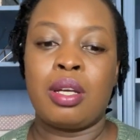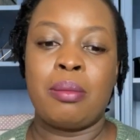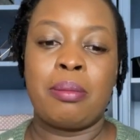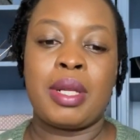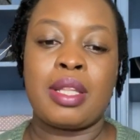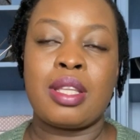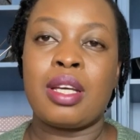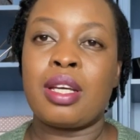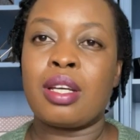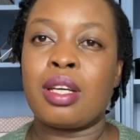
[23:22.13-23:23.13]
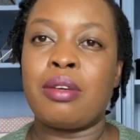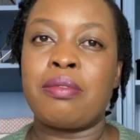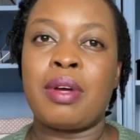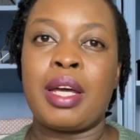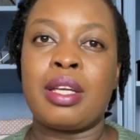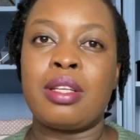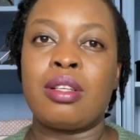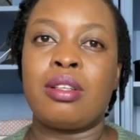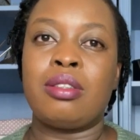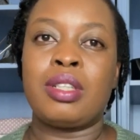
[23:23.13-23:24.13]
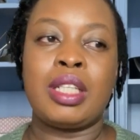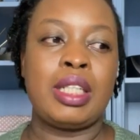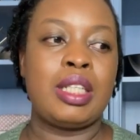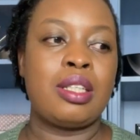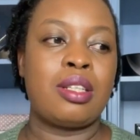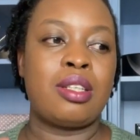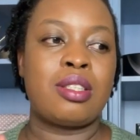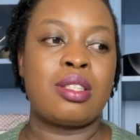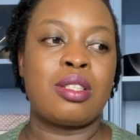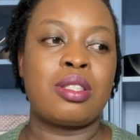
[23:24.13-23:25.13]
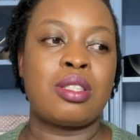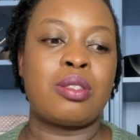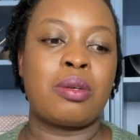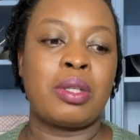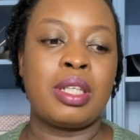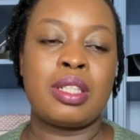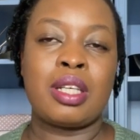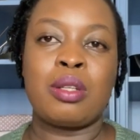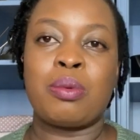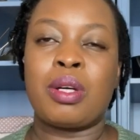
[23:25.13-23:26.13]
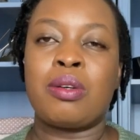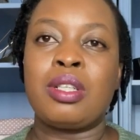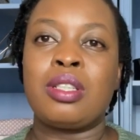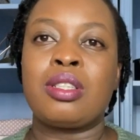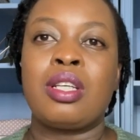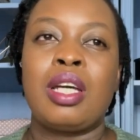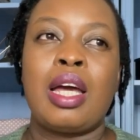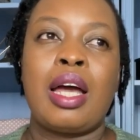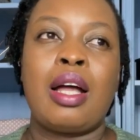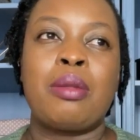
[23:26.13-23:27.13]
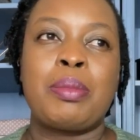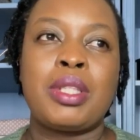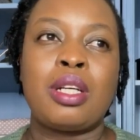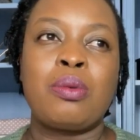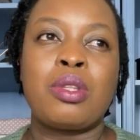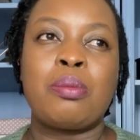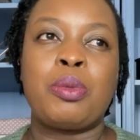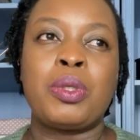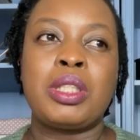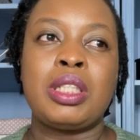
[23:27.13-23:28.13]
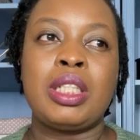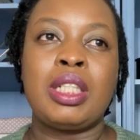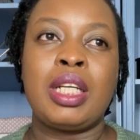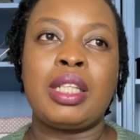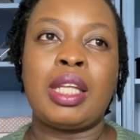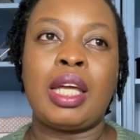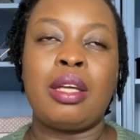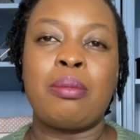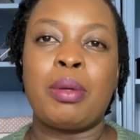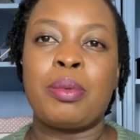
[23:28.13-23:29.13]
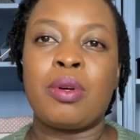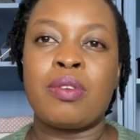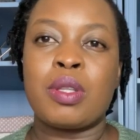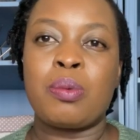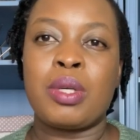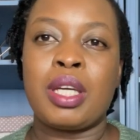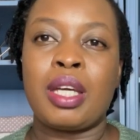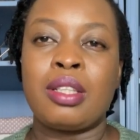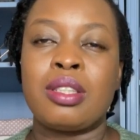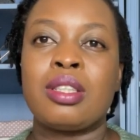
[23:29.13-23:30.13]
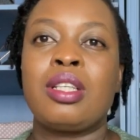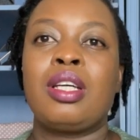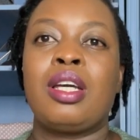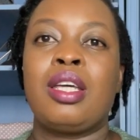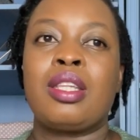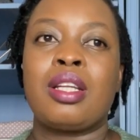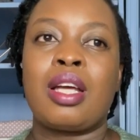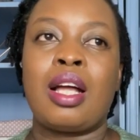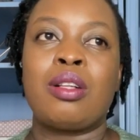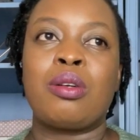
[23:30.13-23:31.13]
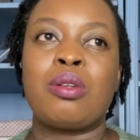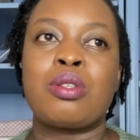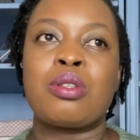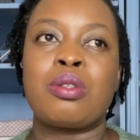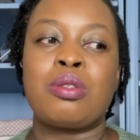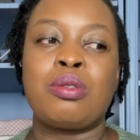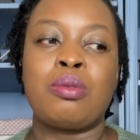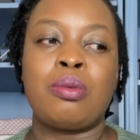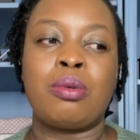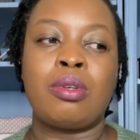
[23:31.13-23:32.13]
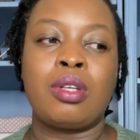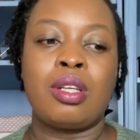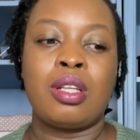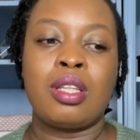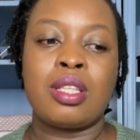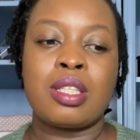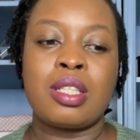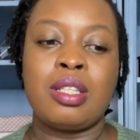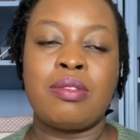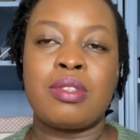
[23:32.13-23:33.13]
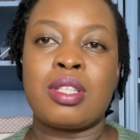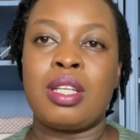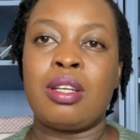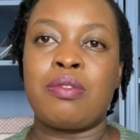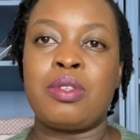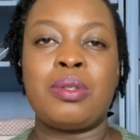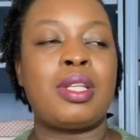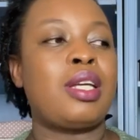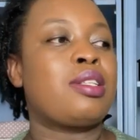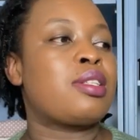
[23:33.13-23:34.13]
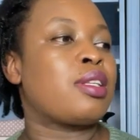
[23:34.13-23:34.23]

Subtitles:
but I think if I really sit on it and work on it, I'll be done with the body in a day, maybe over the weekend, and then I'll also do the sleeves in a few days.